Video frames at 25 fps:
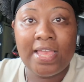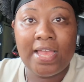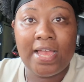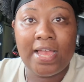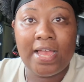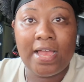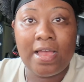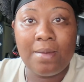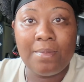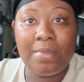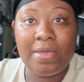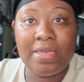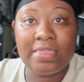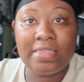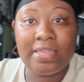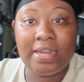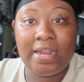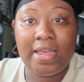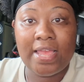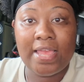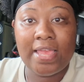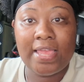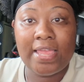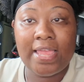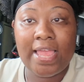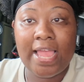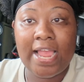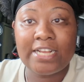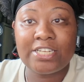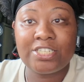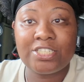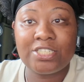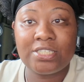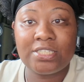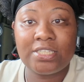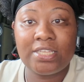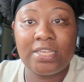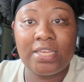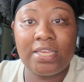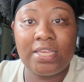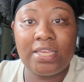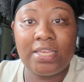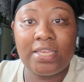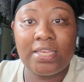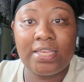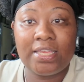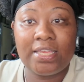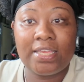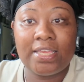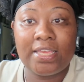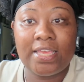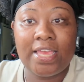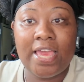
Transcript: and then I actually